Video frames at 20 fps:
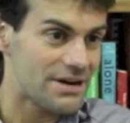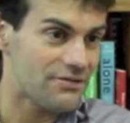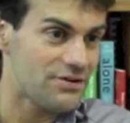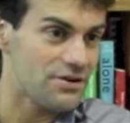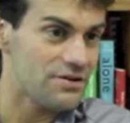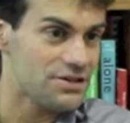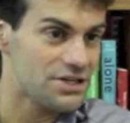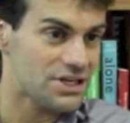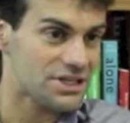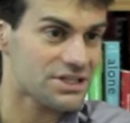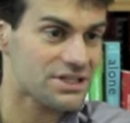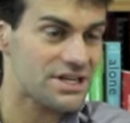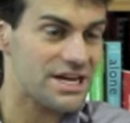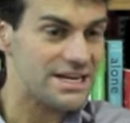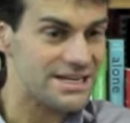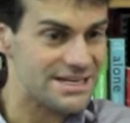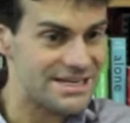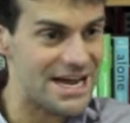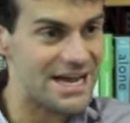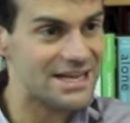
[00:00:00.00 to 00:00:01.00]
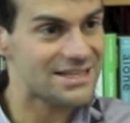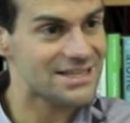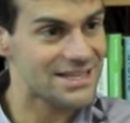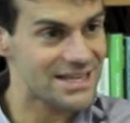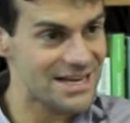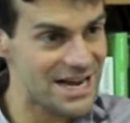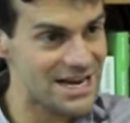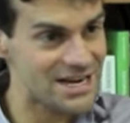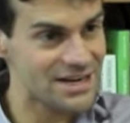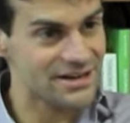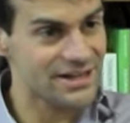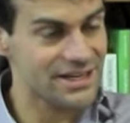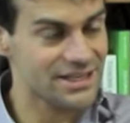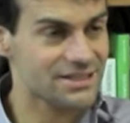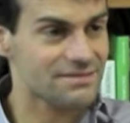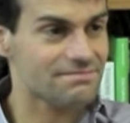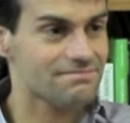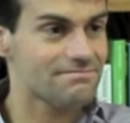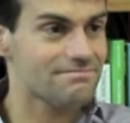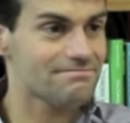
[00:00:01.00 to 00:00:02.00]
But if you just think, get to the end of
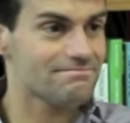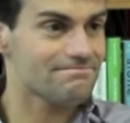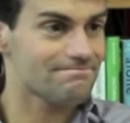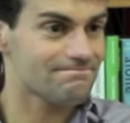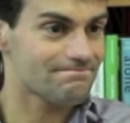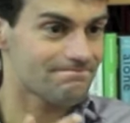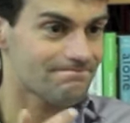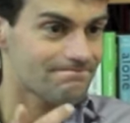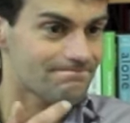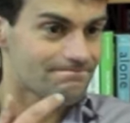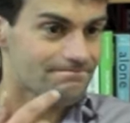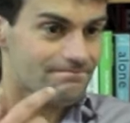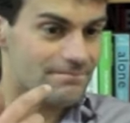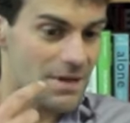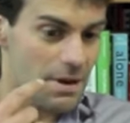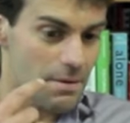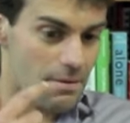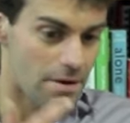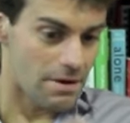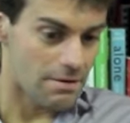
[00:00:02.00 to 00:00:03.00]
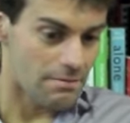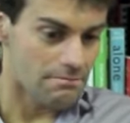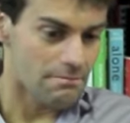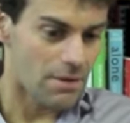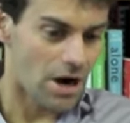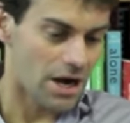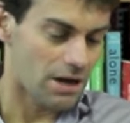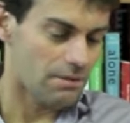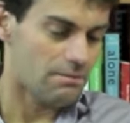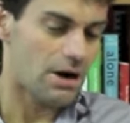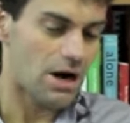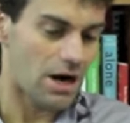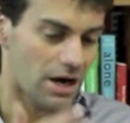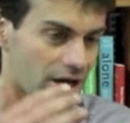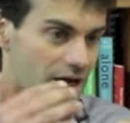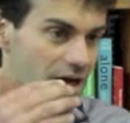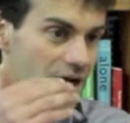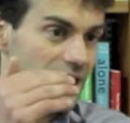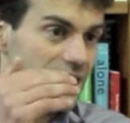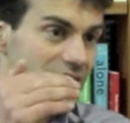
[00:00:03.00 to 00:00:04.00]
this mile
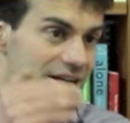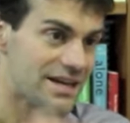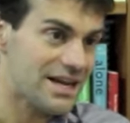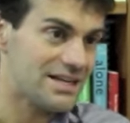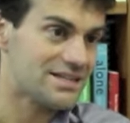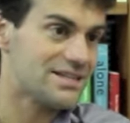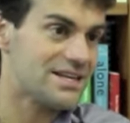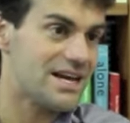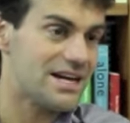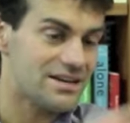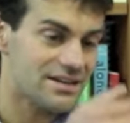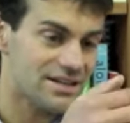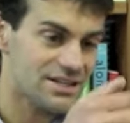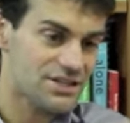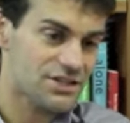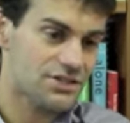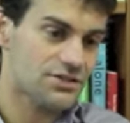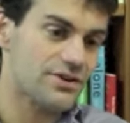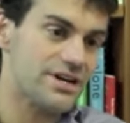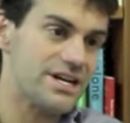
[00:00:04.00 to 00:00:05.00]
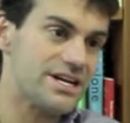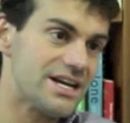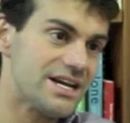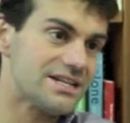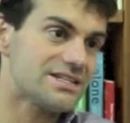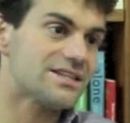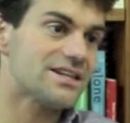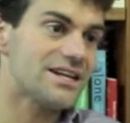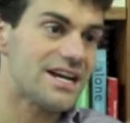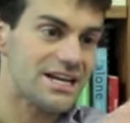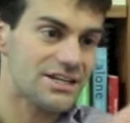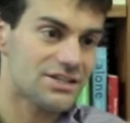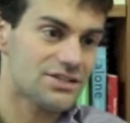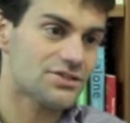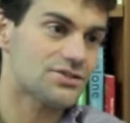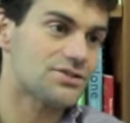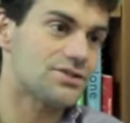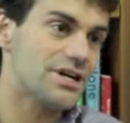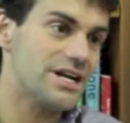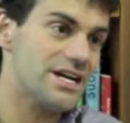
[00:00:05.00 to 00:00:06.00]
marker, get to the end of this street, get to the
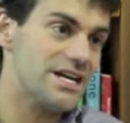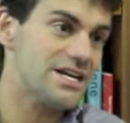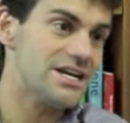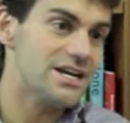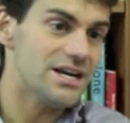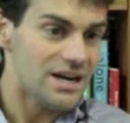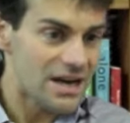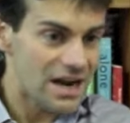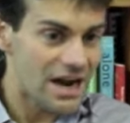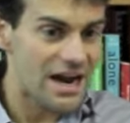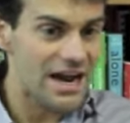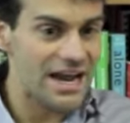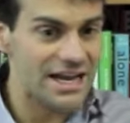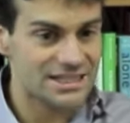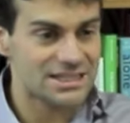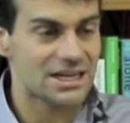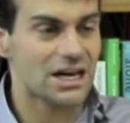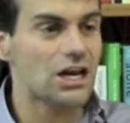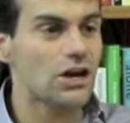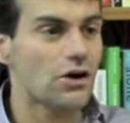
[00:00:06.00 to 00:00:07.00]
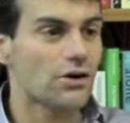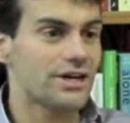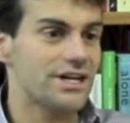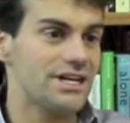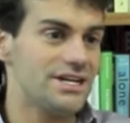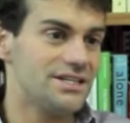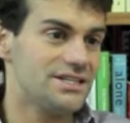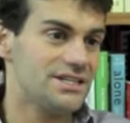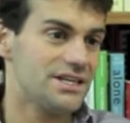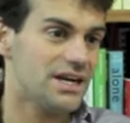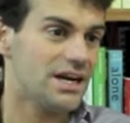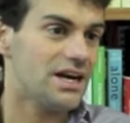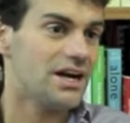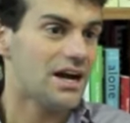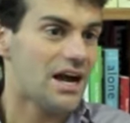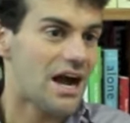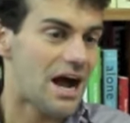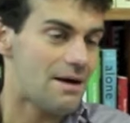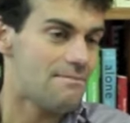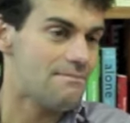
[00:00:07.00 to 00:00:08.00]
next tree, it's a lot
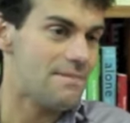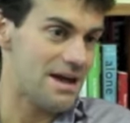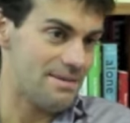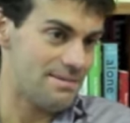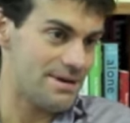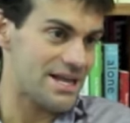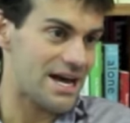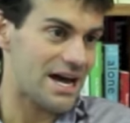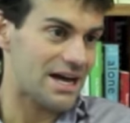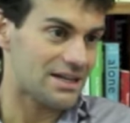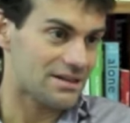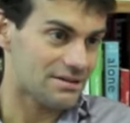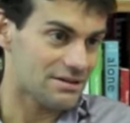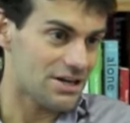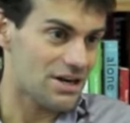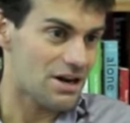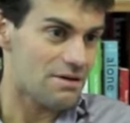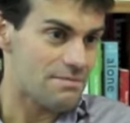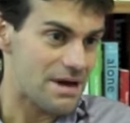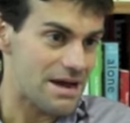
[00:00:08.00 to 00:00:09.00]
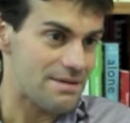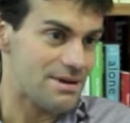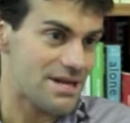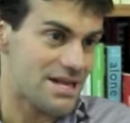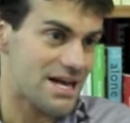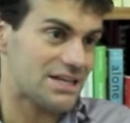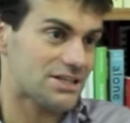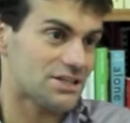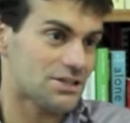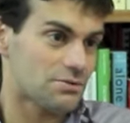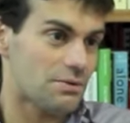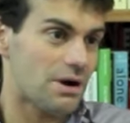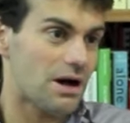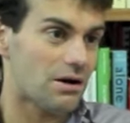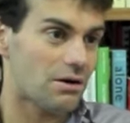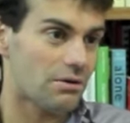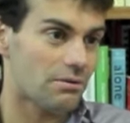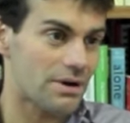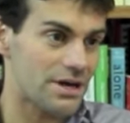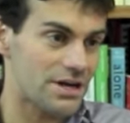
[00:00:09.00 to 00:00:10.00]
easier. And maybe that as
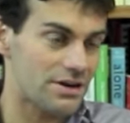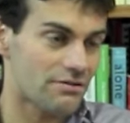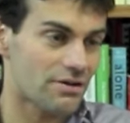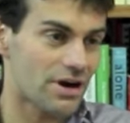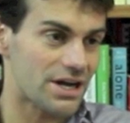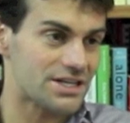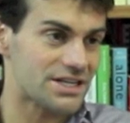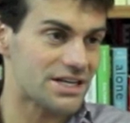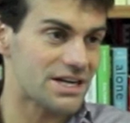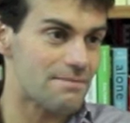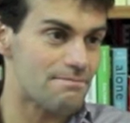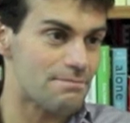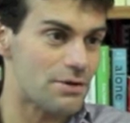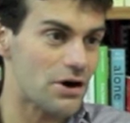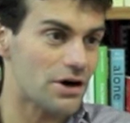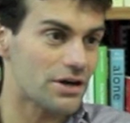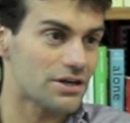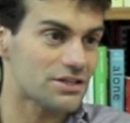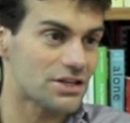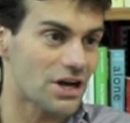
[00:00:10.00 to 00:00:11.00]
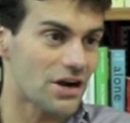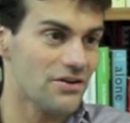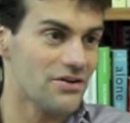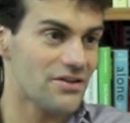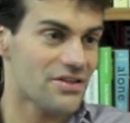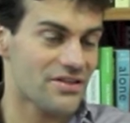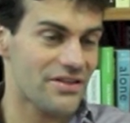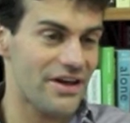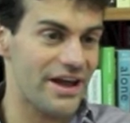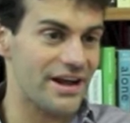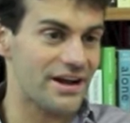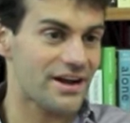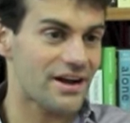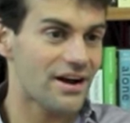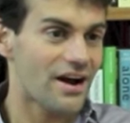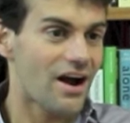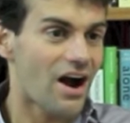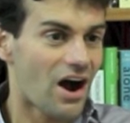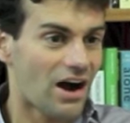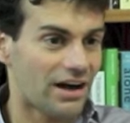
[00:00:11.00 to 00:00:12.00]
well, when you're writing a book, don't
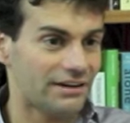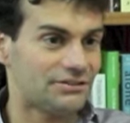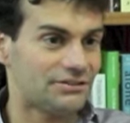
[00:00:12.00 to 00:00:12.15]
think,